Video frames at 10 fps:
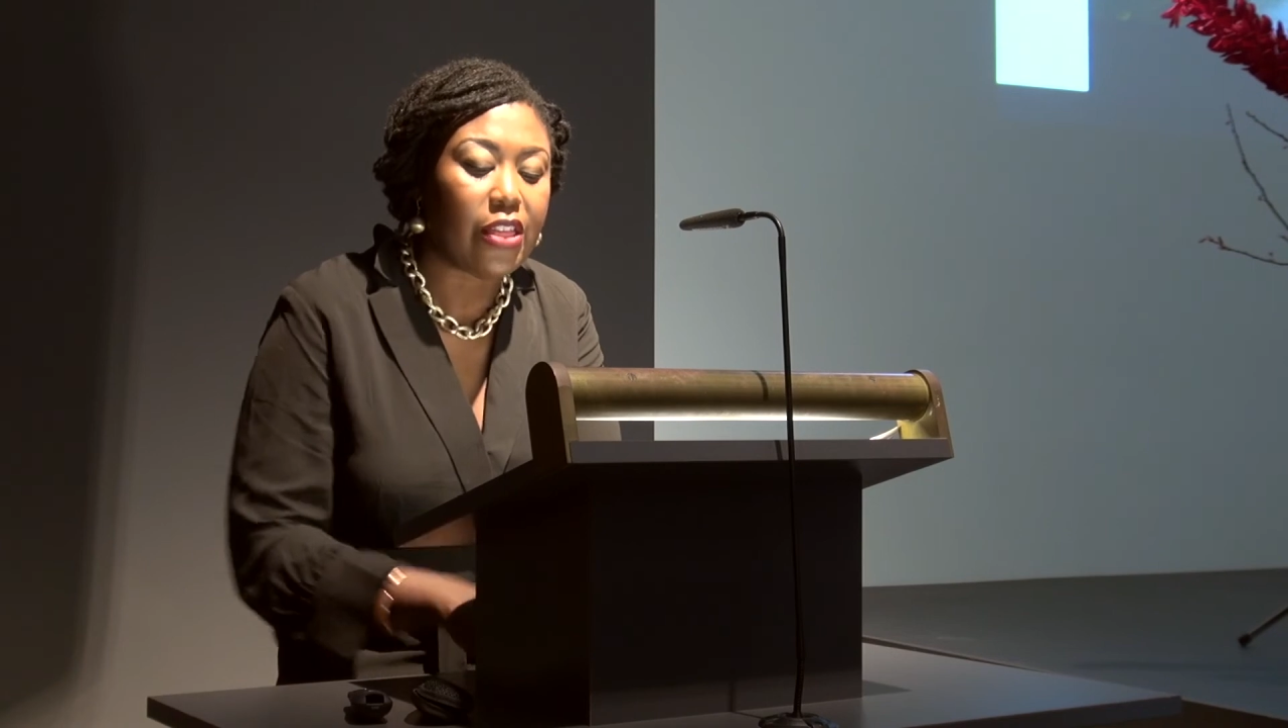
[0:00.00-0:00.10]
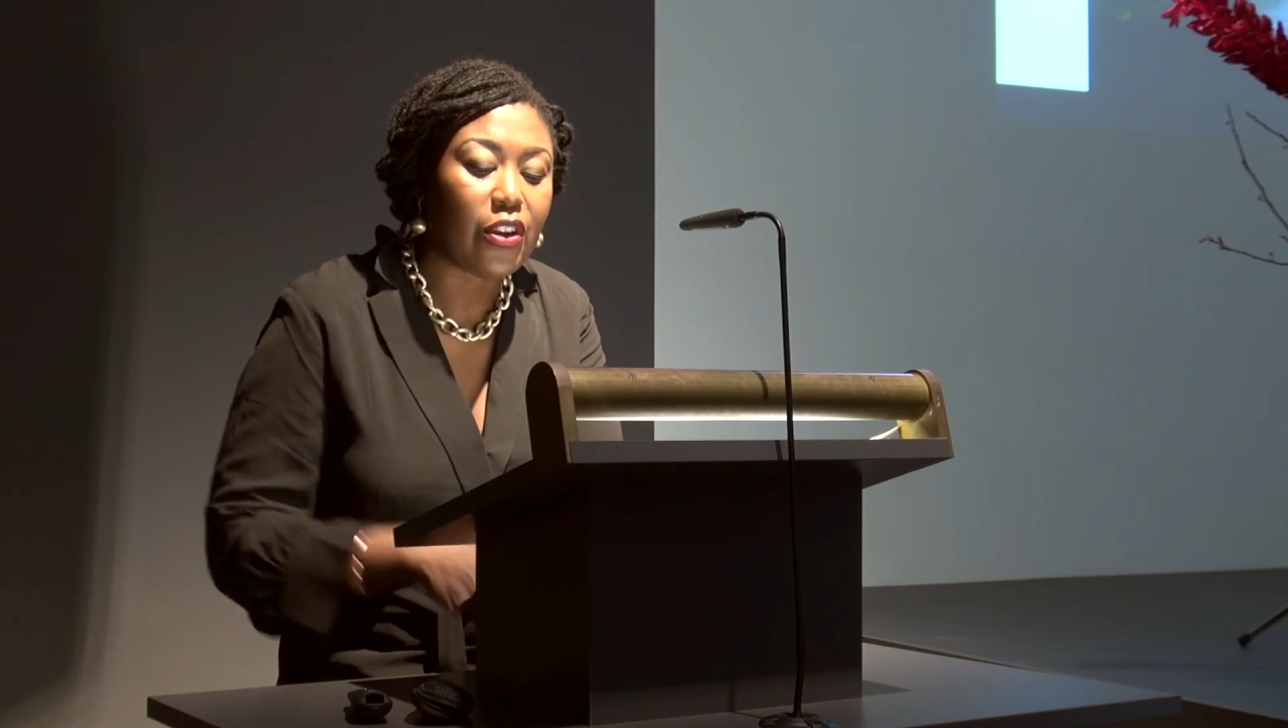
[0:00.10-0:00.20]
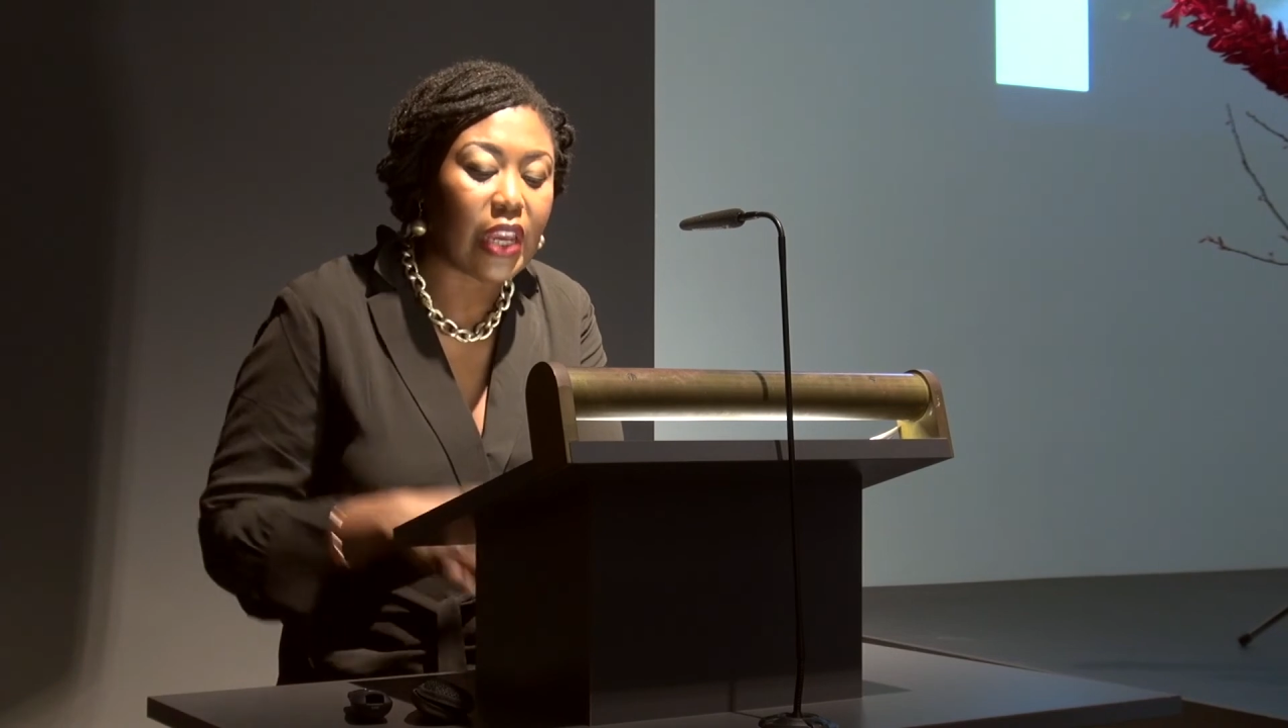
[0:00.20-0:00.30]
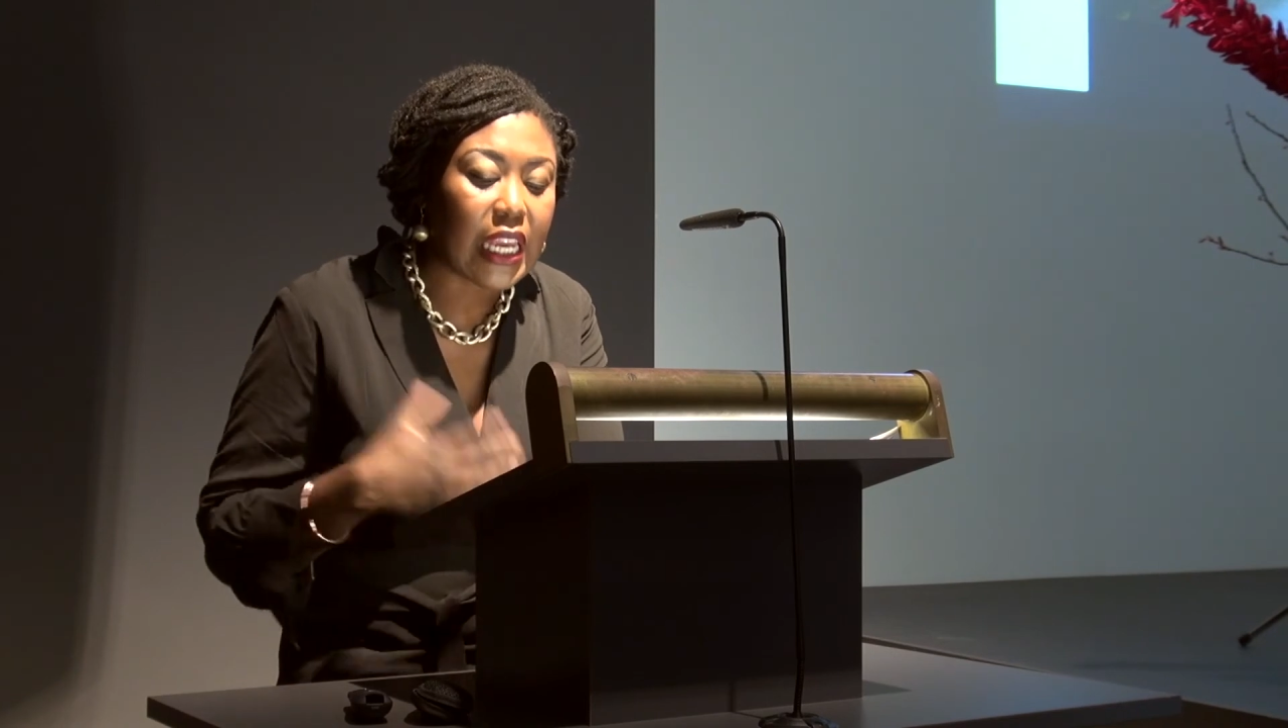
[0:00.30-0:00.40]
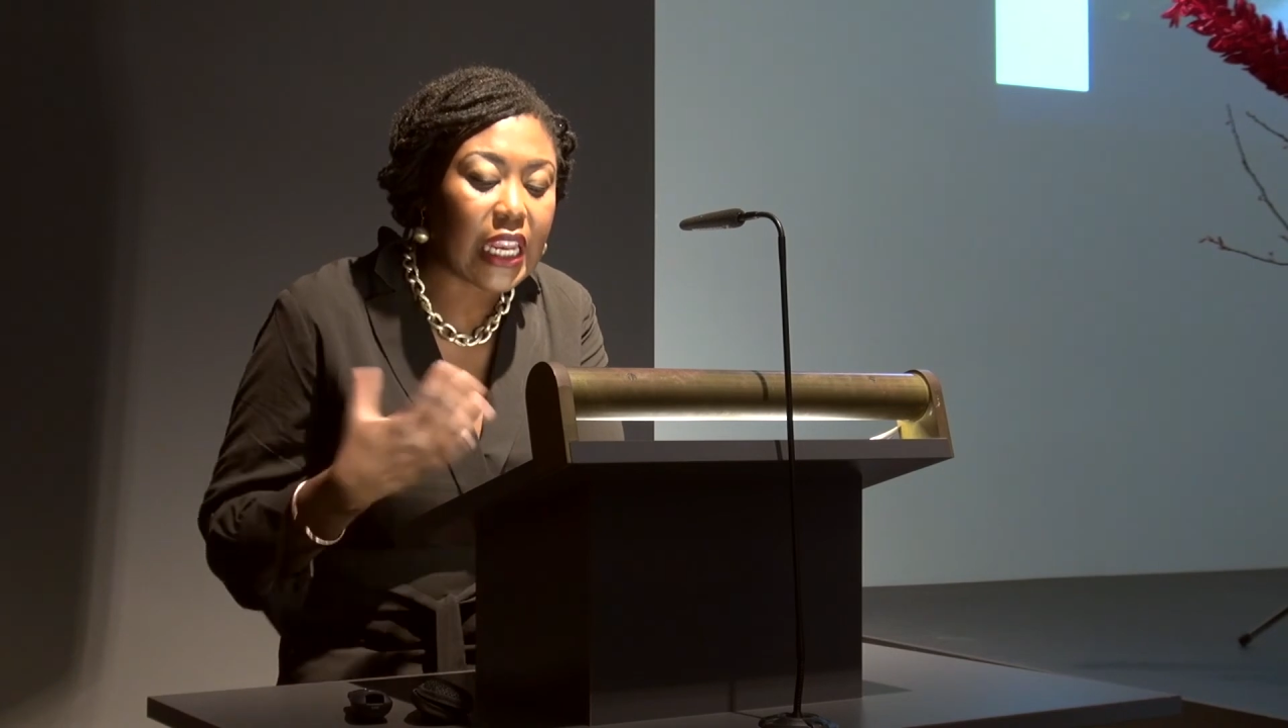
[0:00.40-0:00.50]

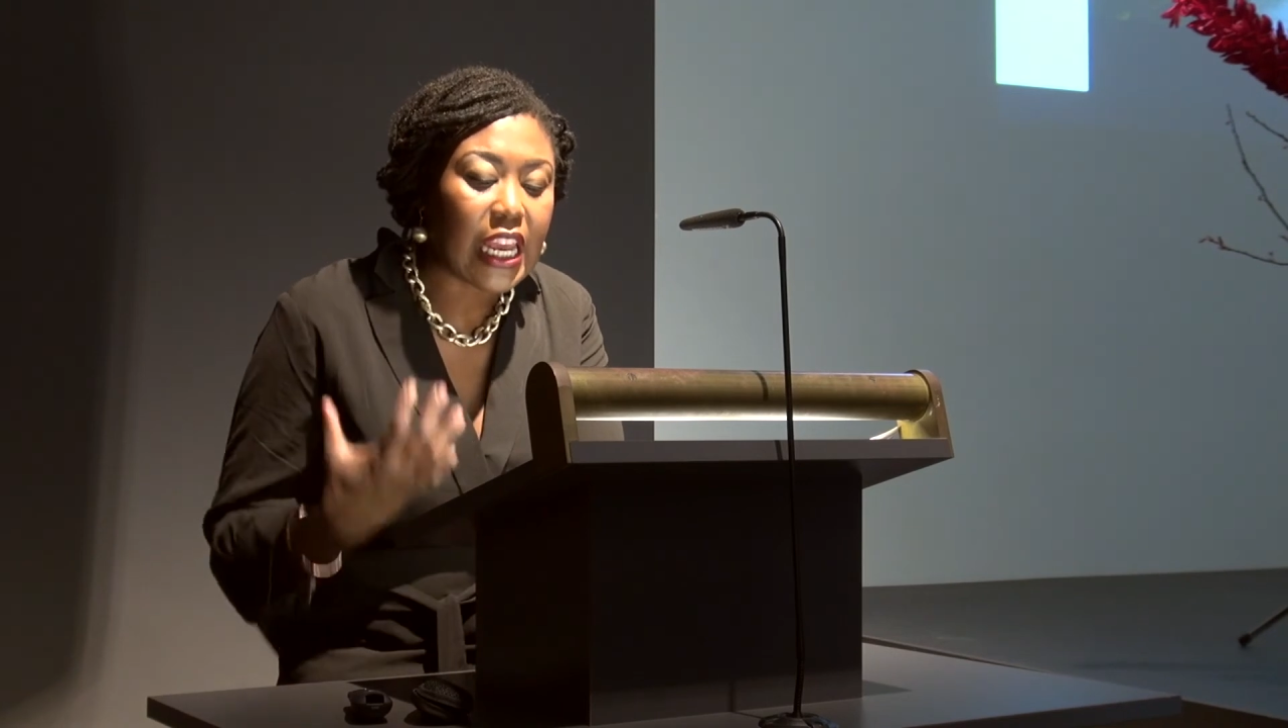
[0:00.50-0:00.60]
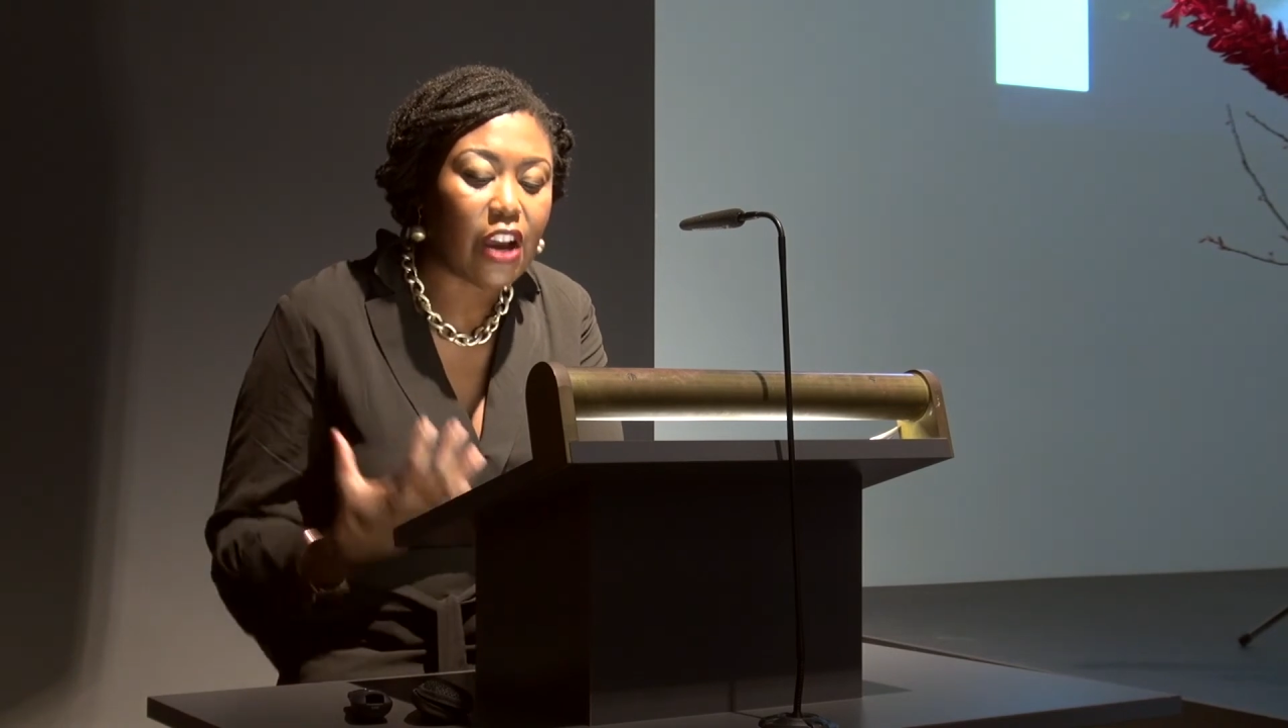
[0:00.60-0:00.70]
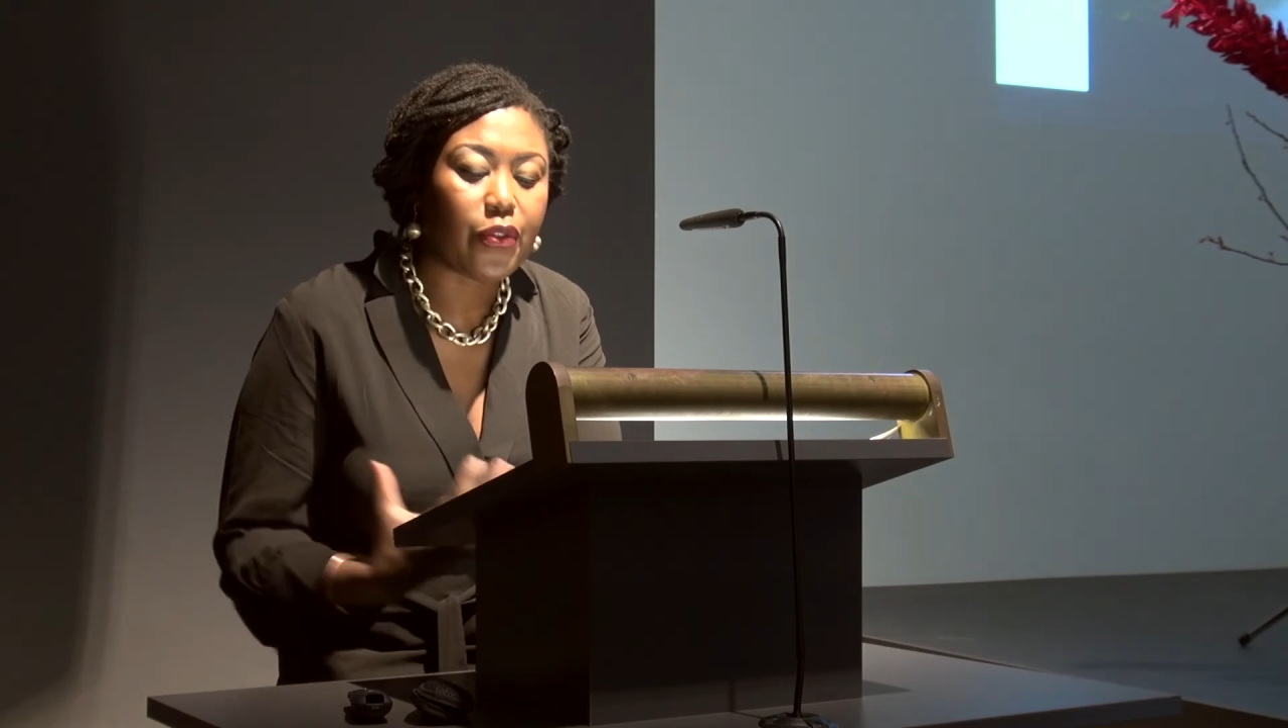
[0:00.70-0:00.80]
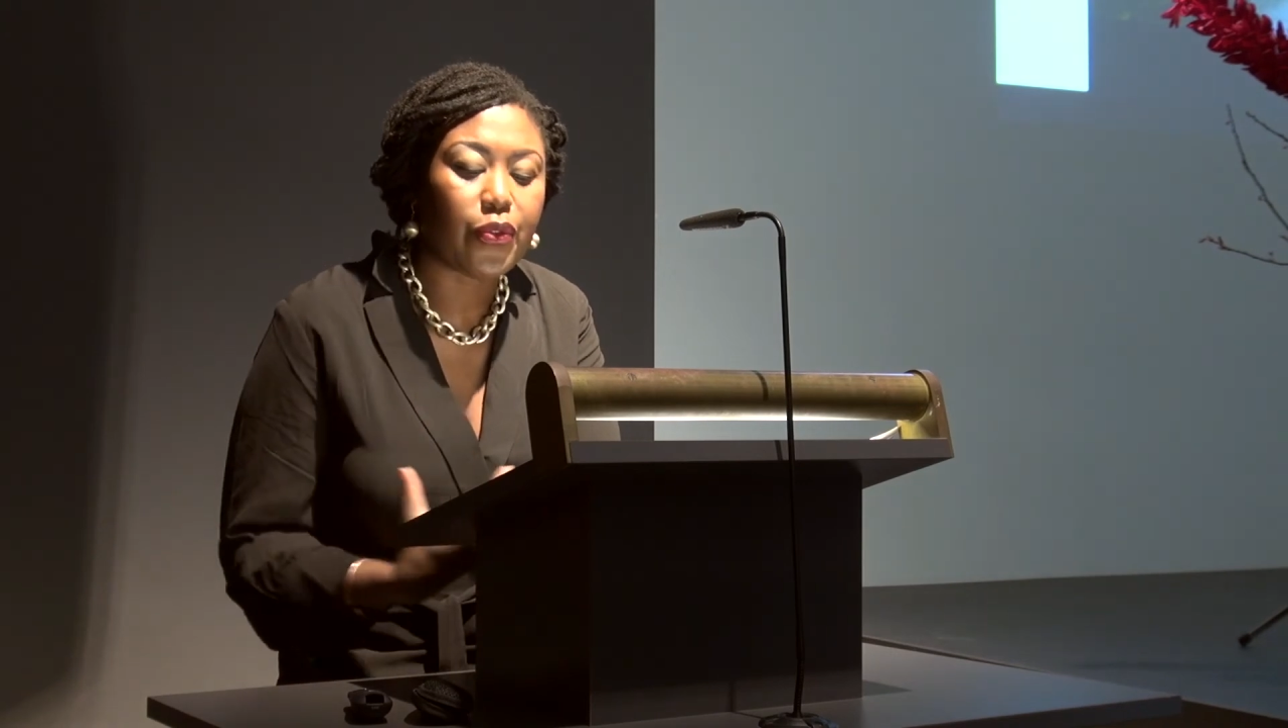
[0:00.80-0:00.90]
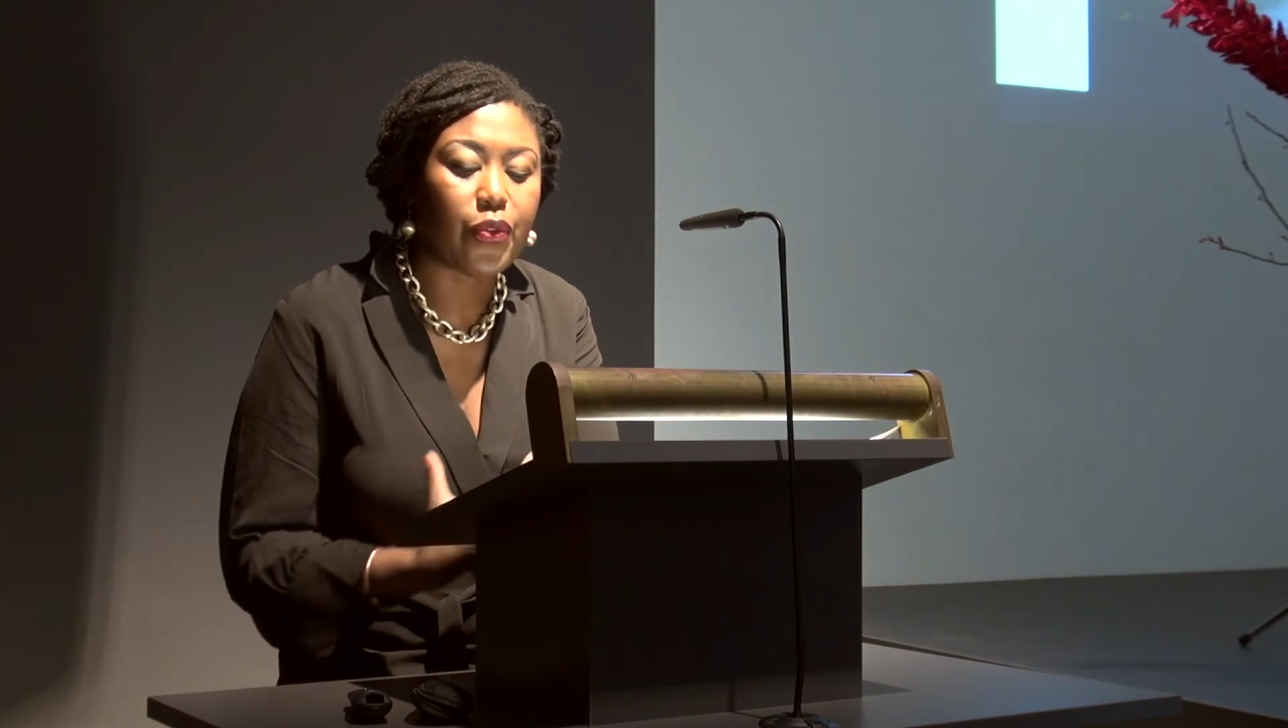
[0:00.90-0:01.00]
the idea